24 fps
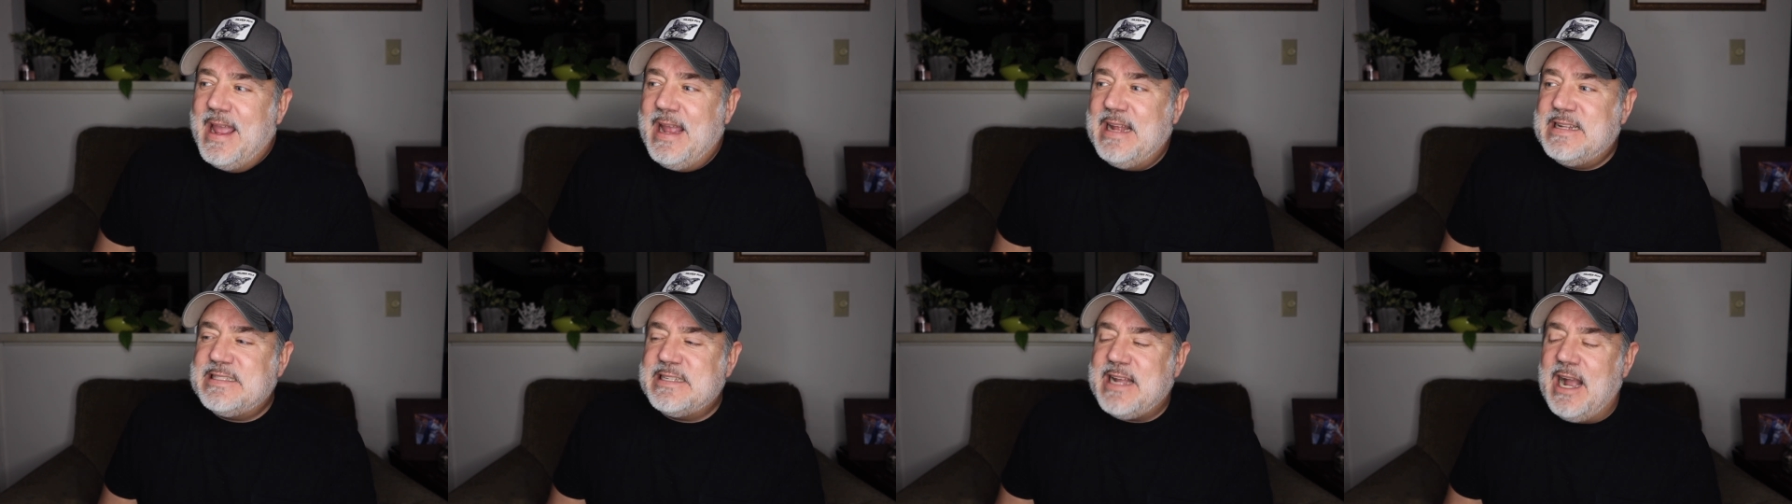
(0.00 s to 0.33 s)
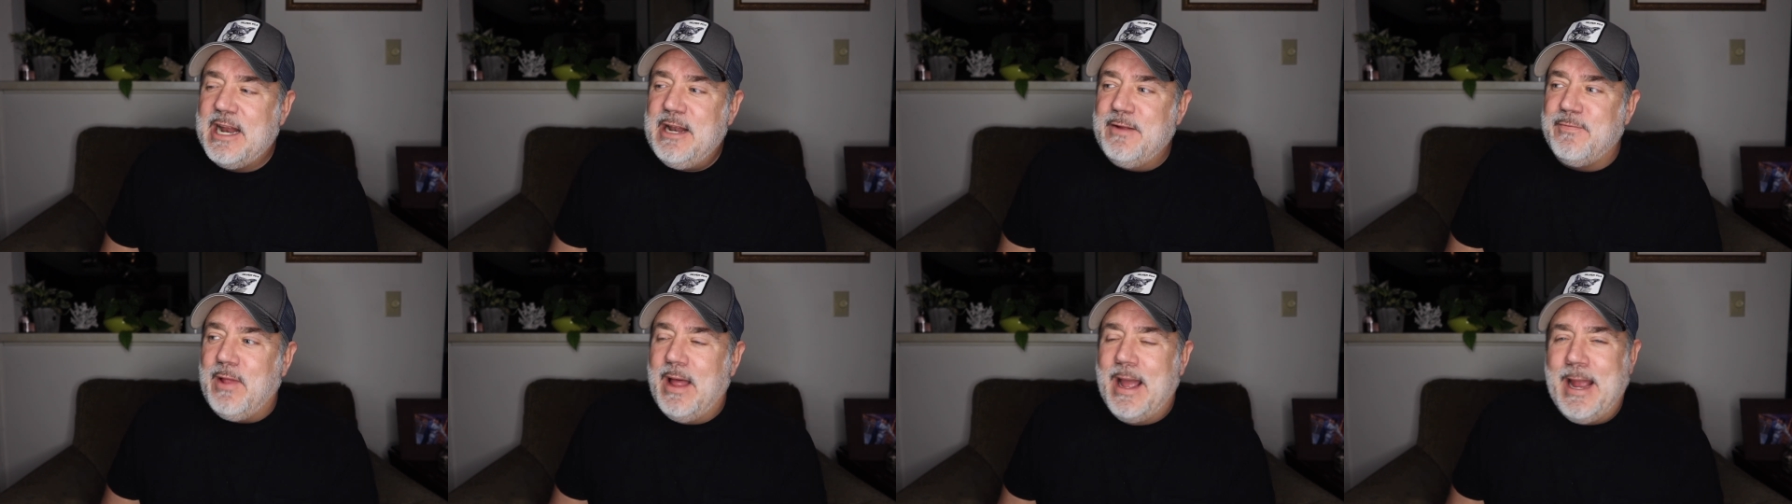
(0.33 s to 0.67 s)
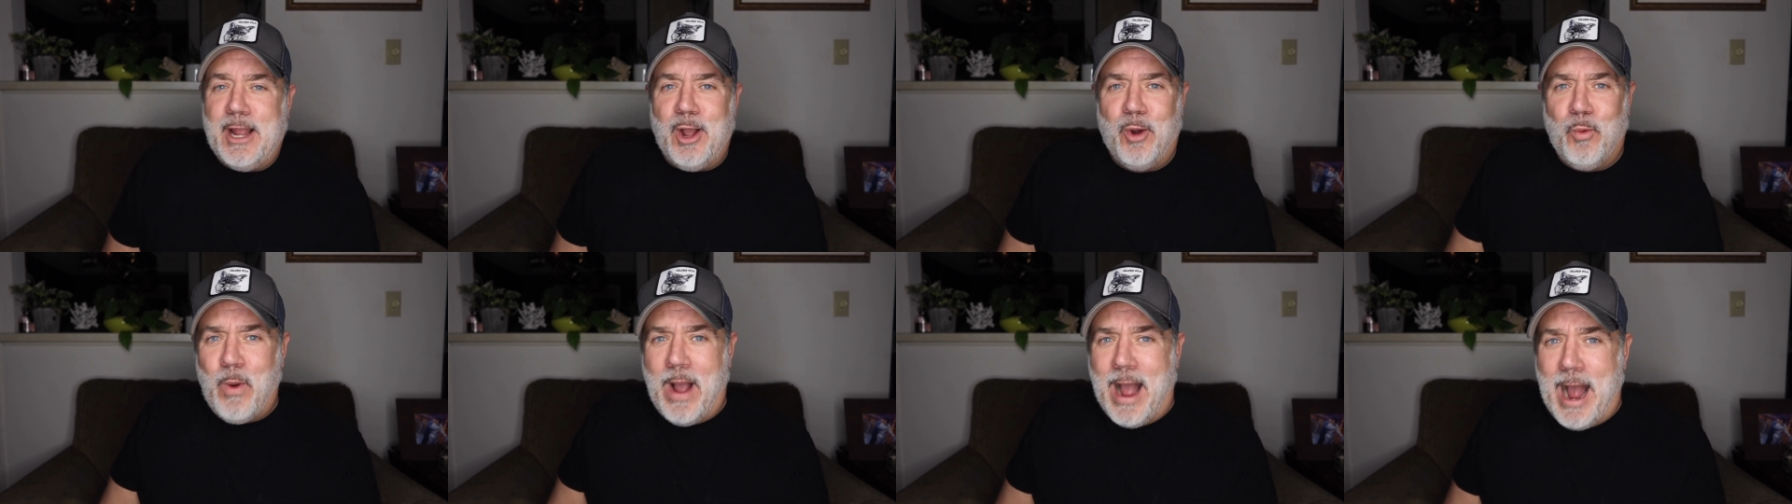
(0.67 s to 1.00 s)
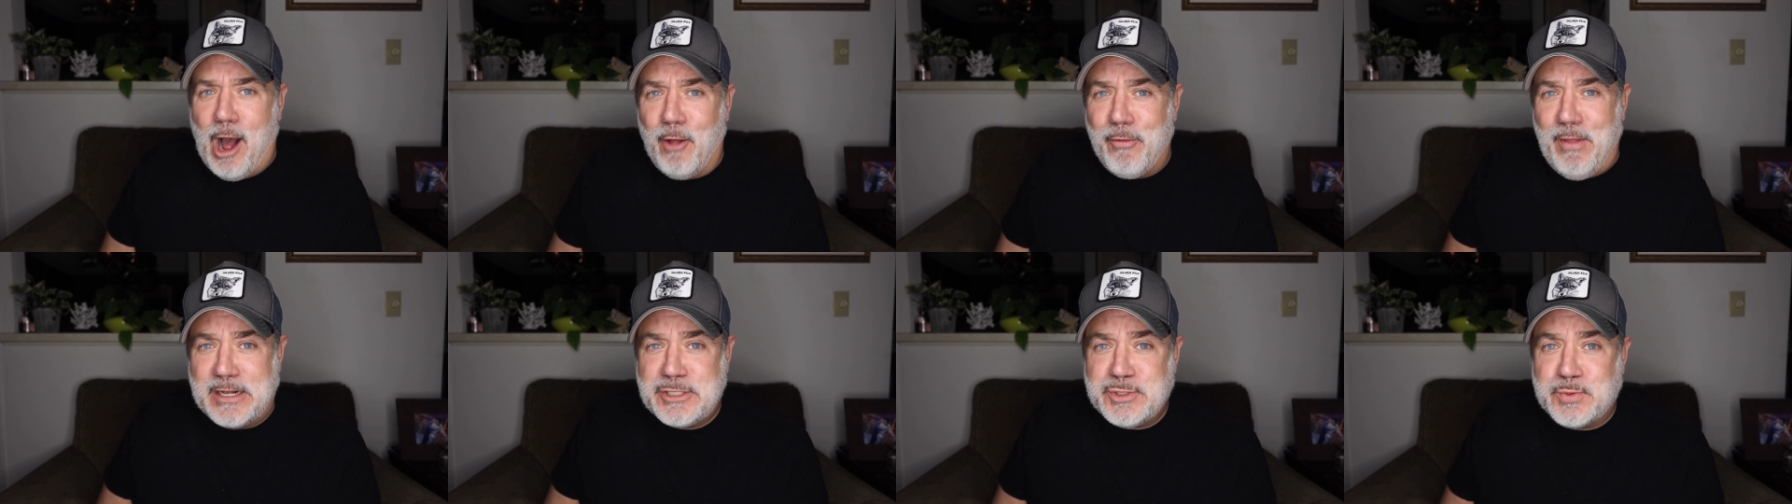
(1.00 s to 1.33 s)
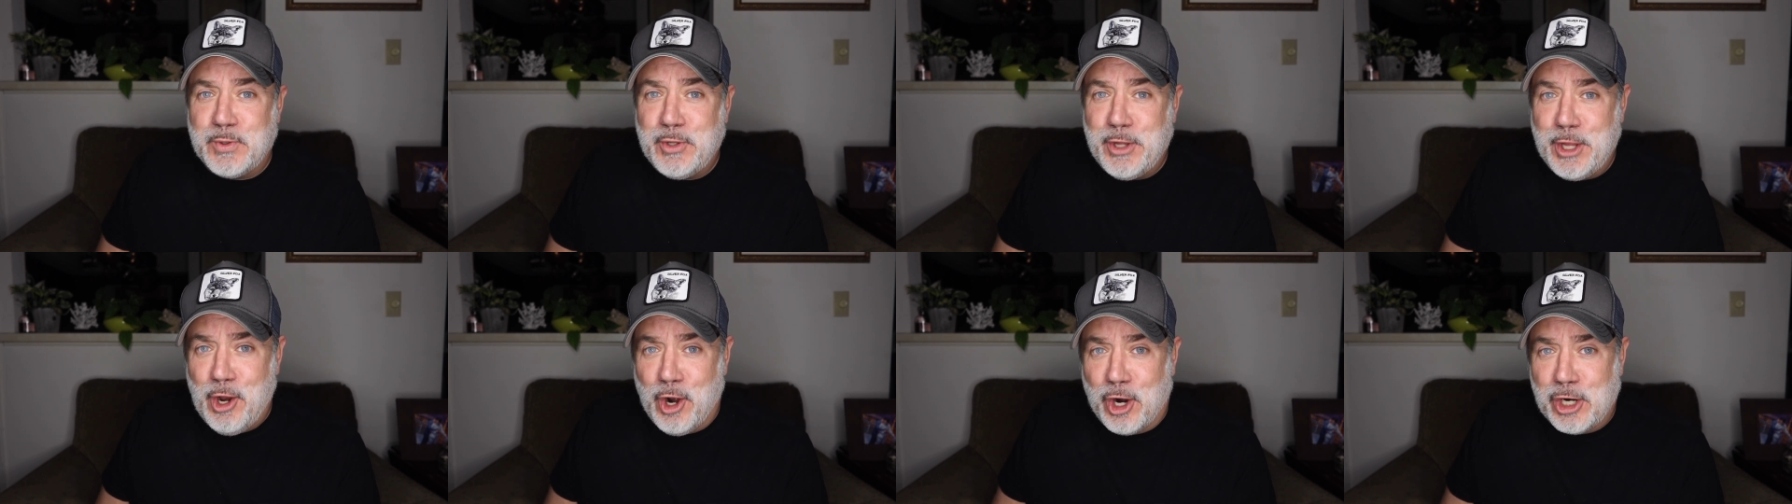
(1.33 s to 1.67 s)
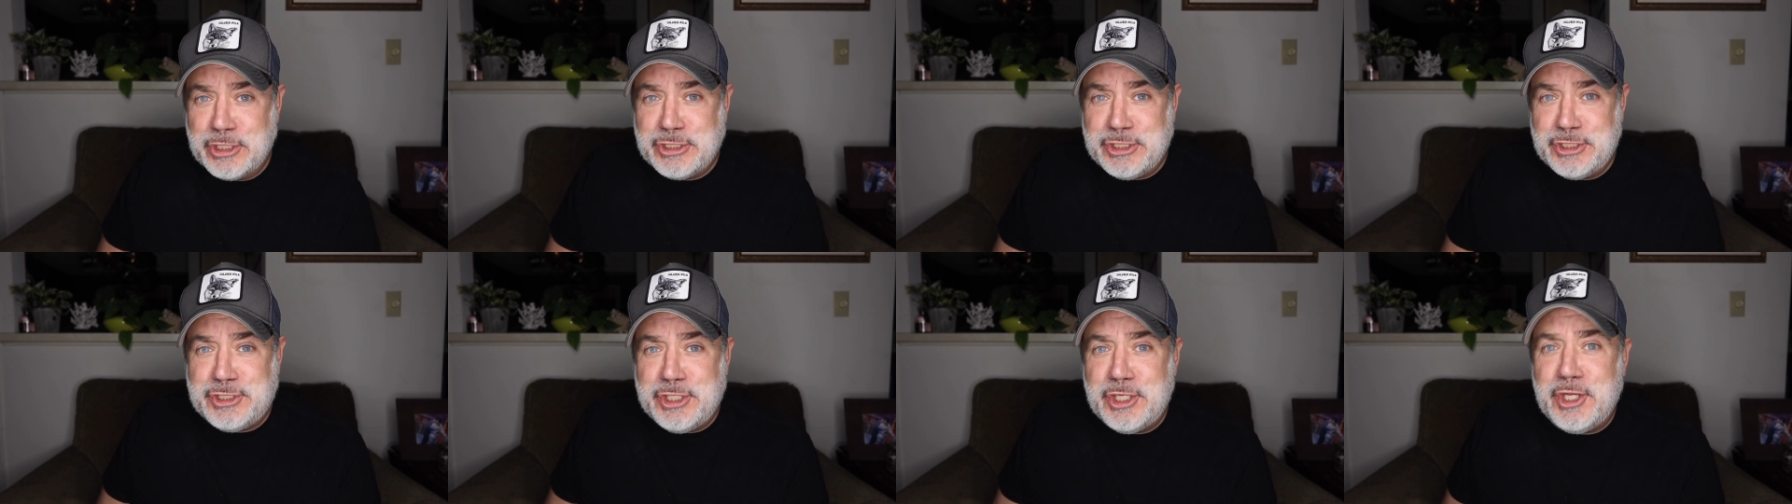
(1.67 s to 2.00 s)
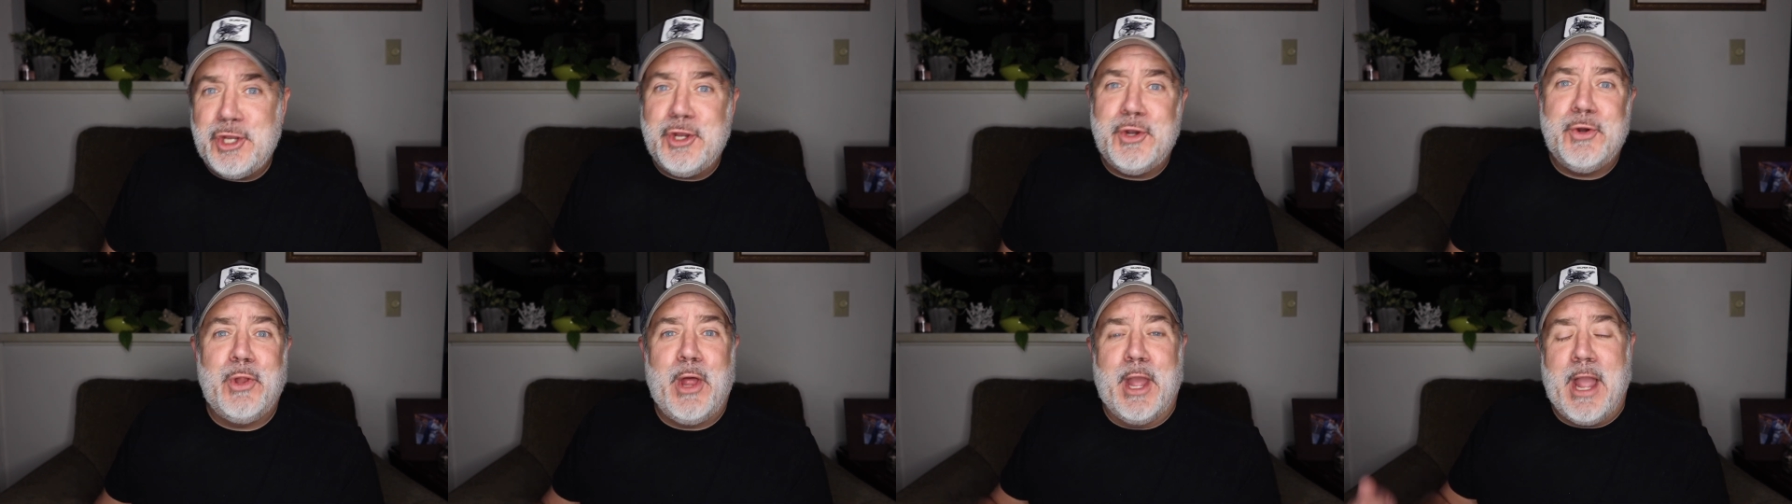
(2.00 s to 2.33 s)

it's kind of like, wow, that's really hard to do.